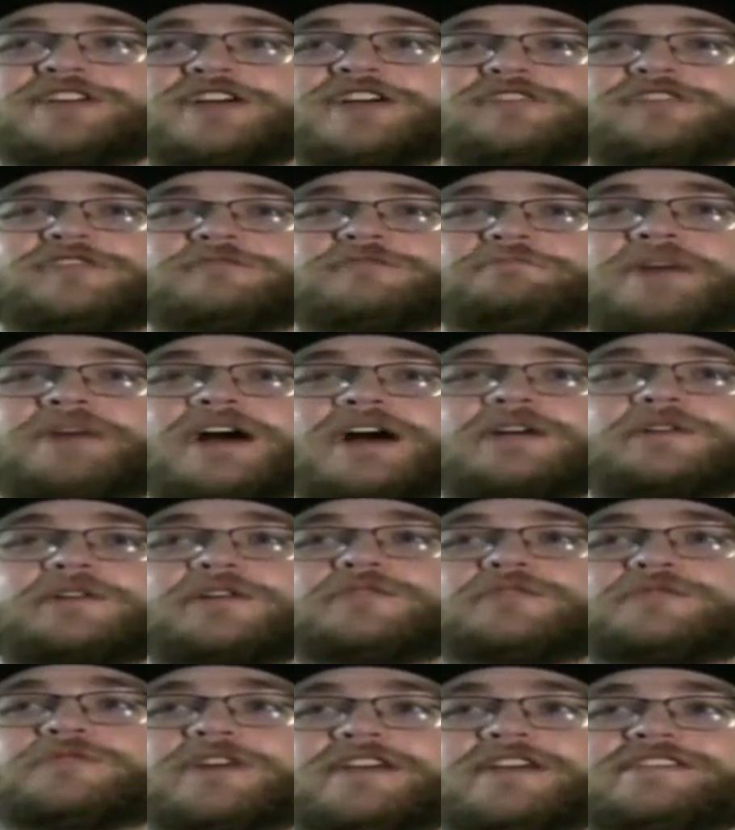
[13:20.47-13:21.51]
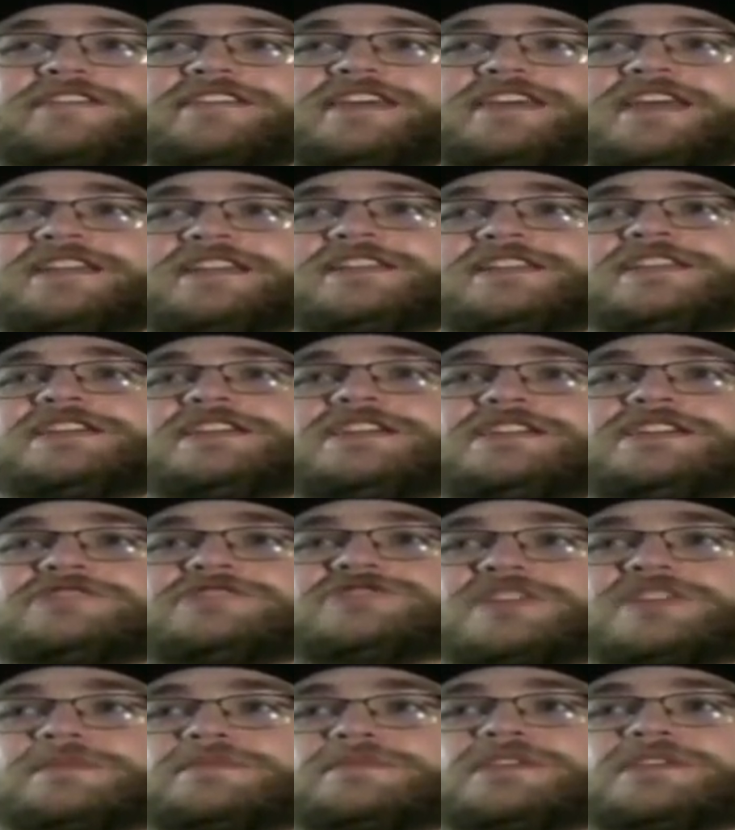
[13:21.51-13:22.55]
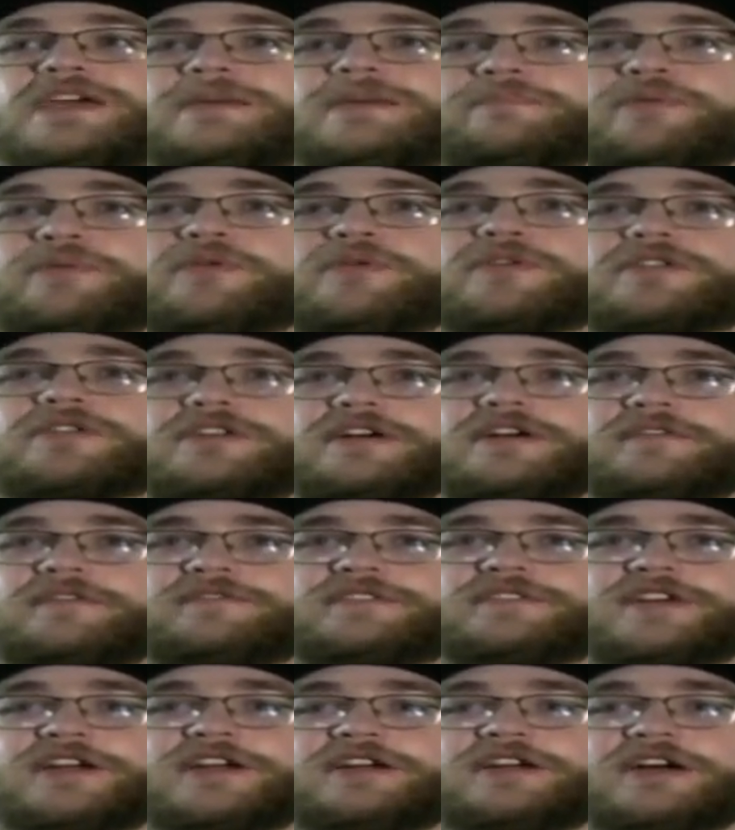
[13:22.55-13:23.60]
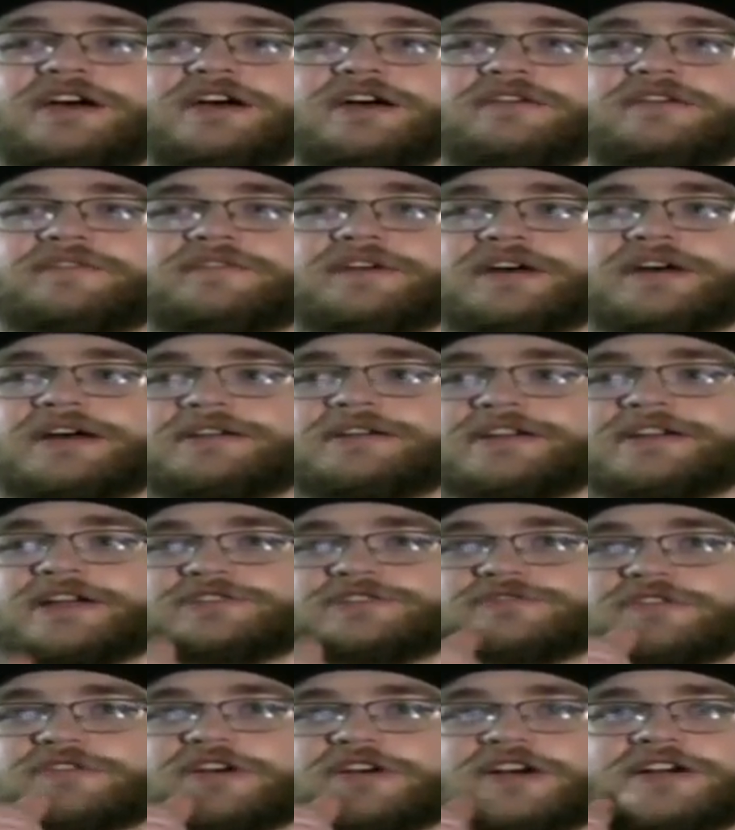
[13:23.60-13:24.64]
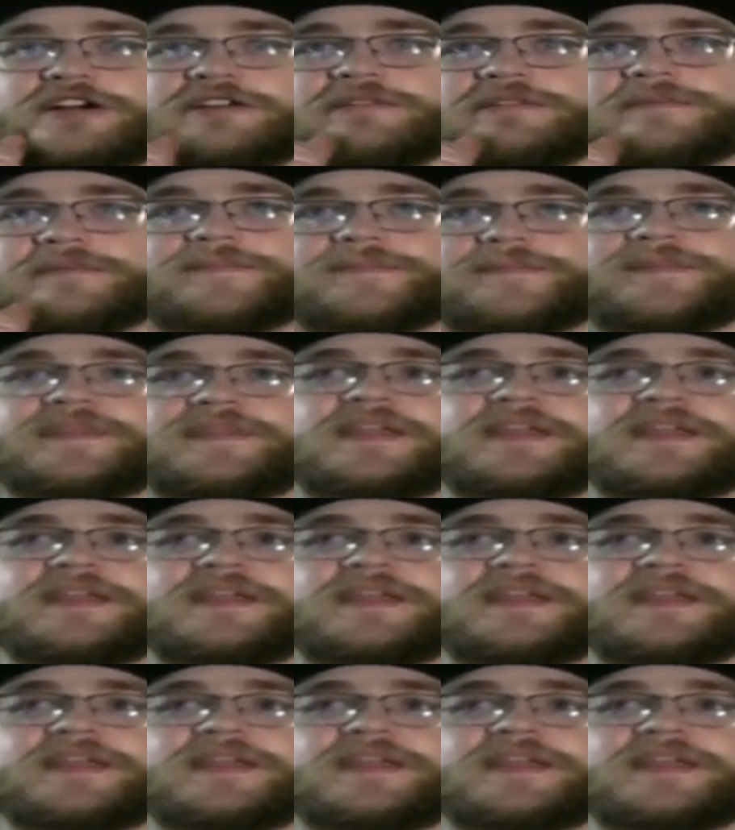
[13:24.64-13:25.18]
because Spyro was in the GBA port of, of uh, Nitro Kart,